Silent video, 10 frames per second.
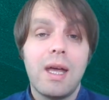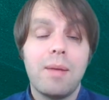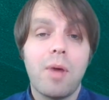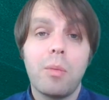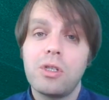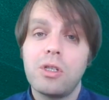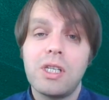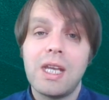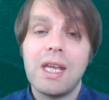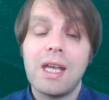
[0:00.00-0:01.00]
options
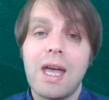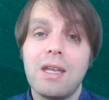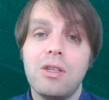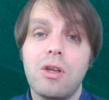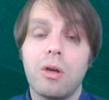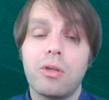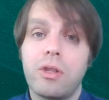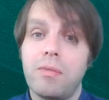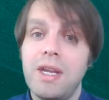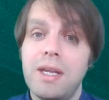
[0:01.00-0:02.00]
here and not
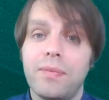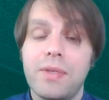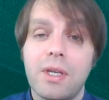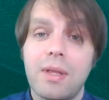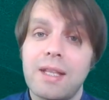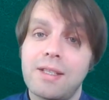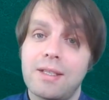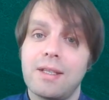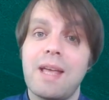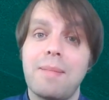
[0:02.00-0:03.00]
3, so that
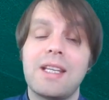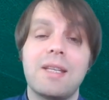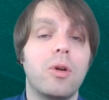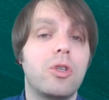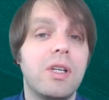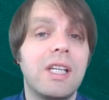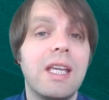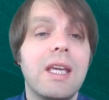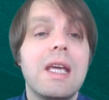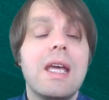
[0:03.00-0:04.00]
makes it more
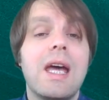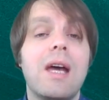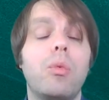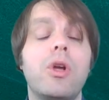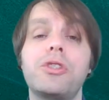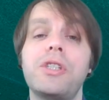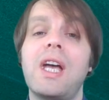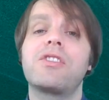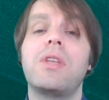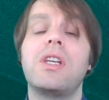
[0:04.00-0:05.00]
tricky. We also
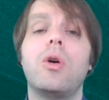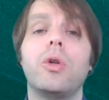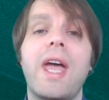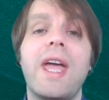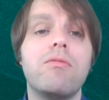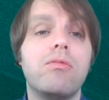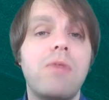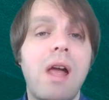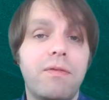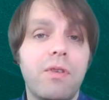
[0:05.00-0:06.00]
have something called a
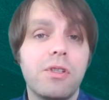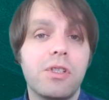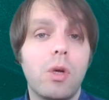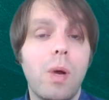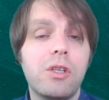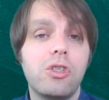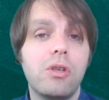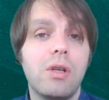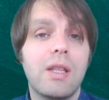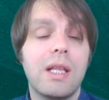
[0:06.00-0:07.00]
reference
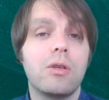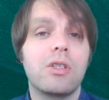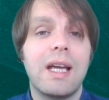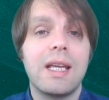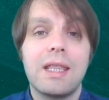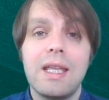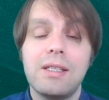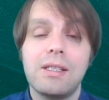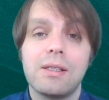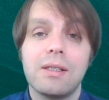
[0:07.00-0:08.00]
question, and that looks like
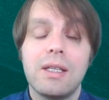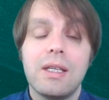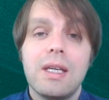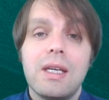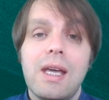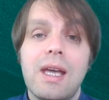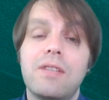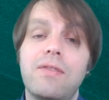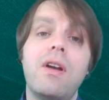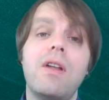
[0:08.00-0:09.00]
this.
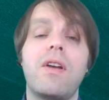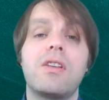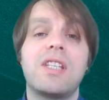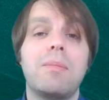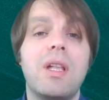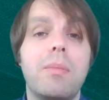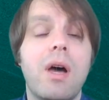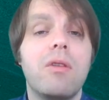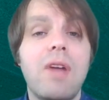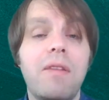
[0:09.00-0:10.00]
It's very, very similar, but
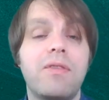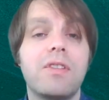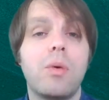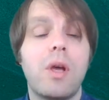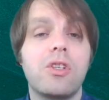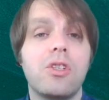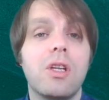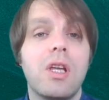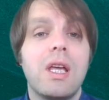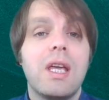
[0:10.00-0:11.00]
a reference
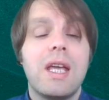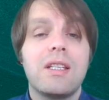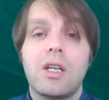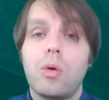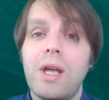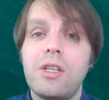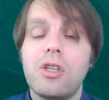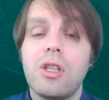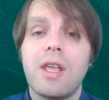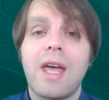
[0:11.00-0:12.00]
question is a
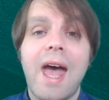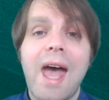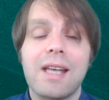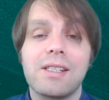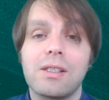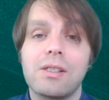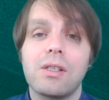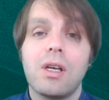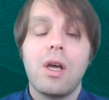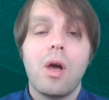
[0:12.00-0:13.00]
question that
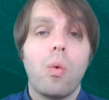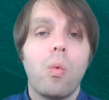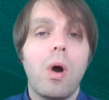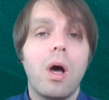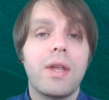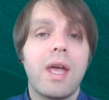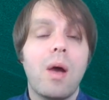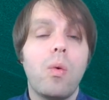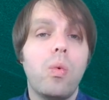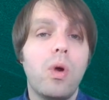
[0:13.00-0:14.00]
asks what
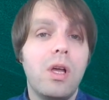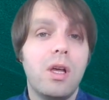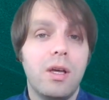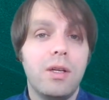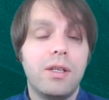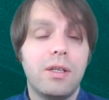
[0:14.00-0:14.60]
a word